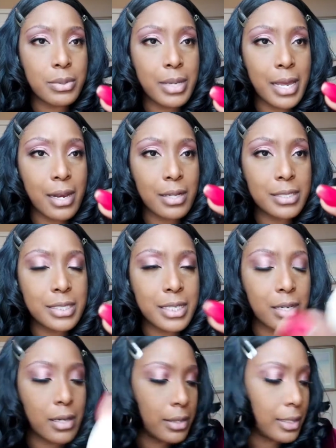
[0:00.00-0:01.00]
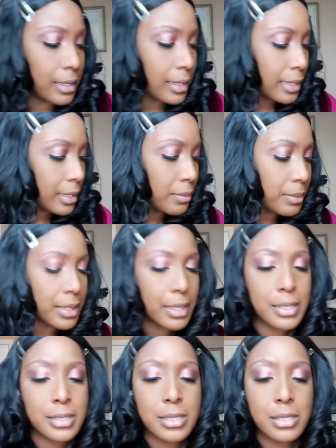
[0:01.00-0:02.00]
You cannot see it on the lid
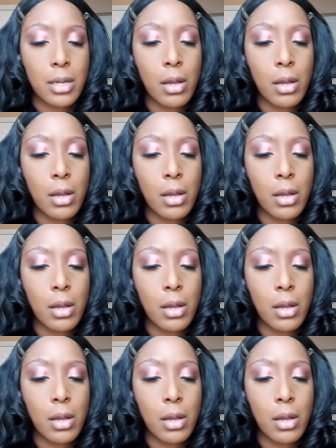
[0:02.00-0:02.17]
because it's